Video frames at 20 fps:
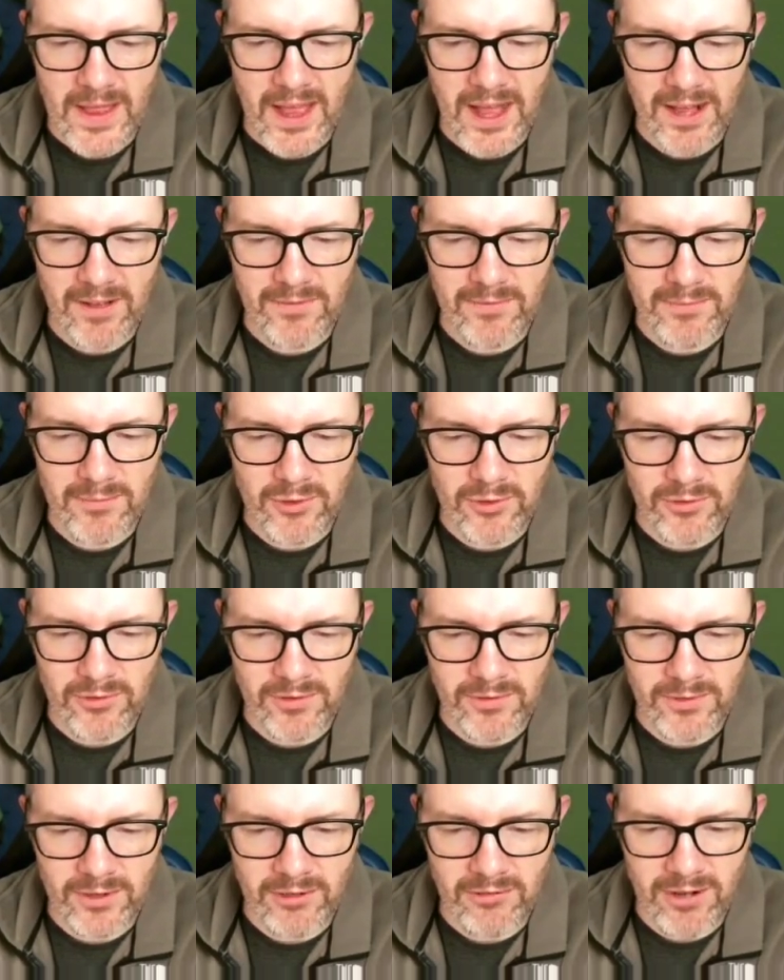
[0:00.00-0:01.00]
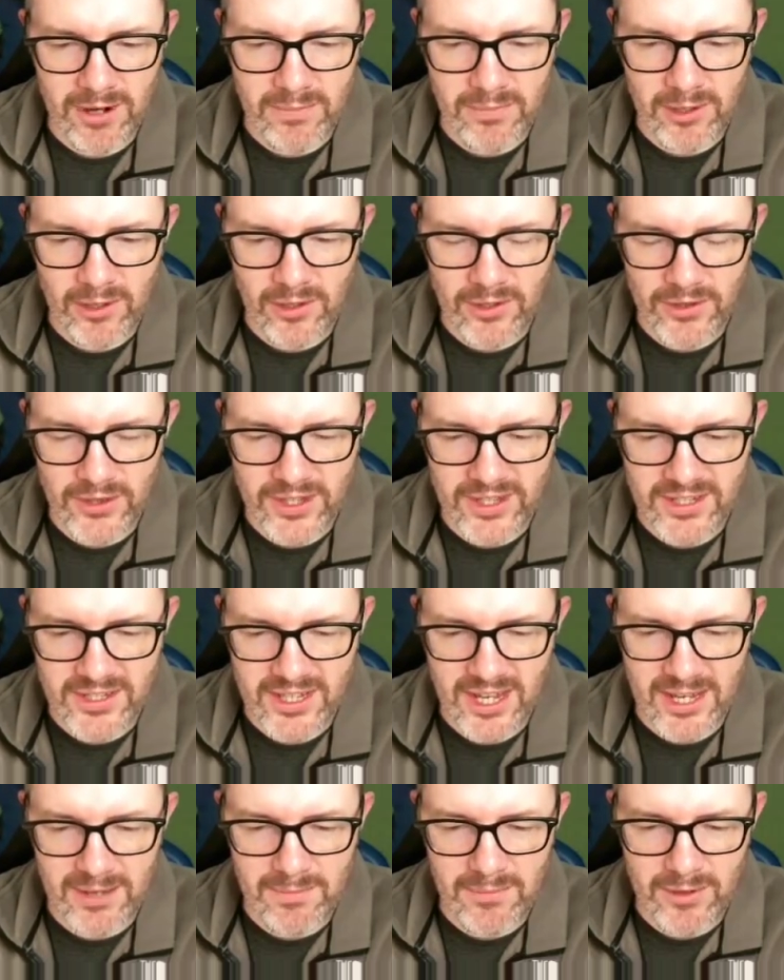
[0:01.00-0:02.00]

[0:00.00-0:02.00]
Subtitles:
have more of a grip on this game.